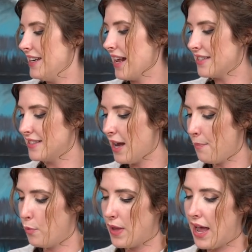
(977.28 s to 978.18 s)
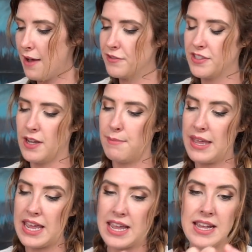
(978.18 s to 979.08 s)
Next up, we have some
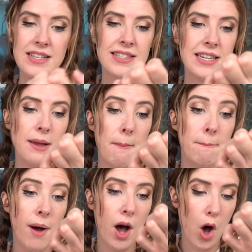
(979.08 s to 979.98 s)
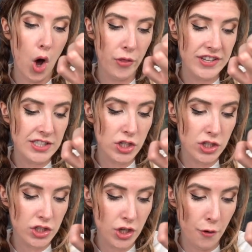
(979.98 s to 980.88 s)
easy, mu oh, this
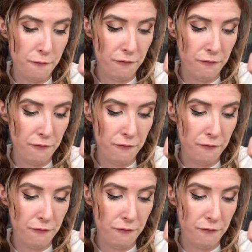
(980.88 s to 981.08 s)
looks so